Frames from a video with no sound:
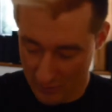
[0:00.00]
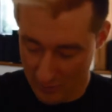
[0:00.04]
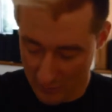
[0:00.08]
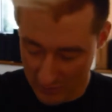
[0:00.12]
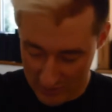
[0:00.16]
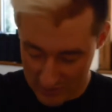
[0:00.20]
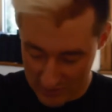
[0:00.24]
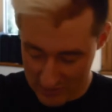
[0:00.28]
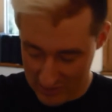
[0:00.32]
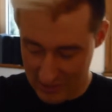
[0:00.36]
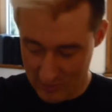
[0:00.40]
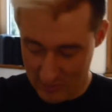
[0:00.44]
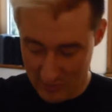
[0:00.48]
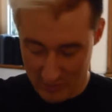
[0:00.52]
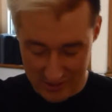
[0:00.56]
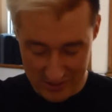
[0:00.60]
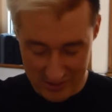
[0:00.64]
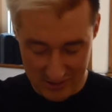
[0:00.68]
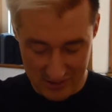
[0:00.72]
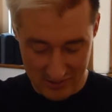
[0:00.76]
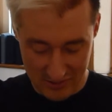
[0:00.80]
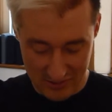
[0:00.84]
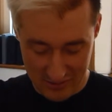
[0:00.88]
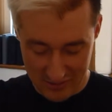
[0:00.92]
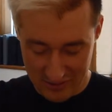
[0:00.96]
we'll see what is
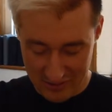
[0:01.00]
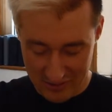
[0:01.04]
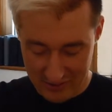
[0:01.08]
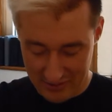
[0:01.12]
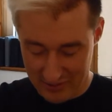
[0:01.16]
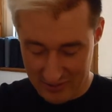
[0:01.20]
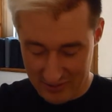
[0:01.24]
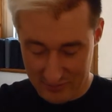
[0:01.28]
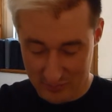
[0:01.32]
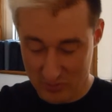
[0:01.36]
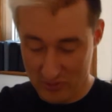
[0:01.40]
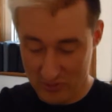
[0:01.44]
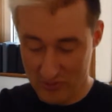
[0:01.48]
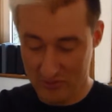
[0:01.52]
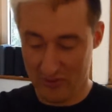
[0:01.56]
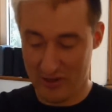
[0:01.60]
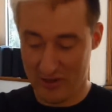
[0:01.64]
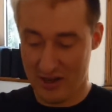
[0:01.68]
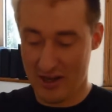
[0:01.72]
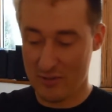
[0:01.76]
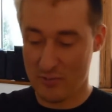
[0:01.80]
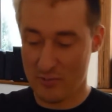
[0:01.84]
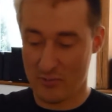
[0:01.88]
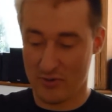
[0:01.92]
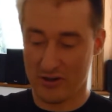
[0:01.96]
in there. Beautiful
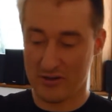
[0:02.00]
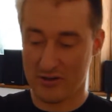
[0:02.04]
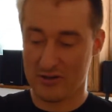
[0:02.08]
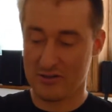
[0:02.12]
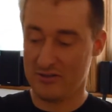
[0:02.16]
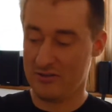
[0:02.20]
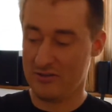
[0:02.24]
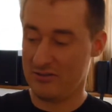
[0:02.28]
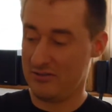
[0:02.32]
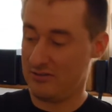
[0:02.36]
artwork.